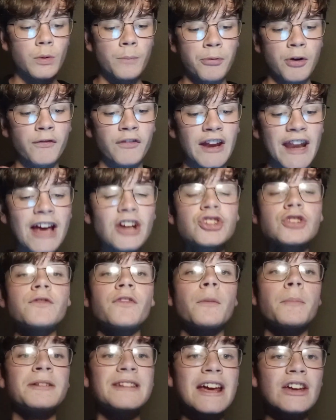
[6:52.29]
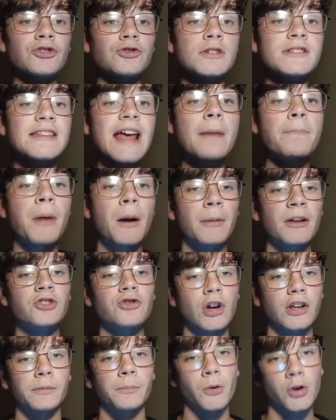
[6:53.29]
to improve connections for pedestrians and
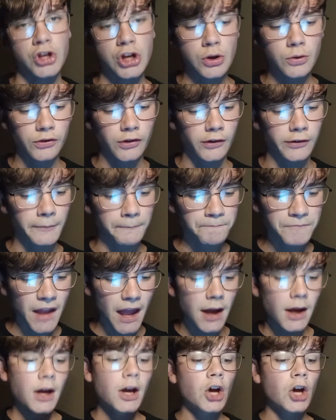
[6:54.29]
public transport users.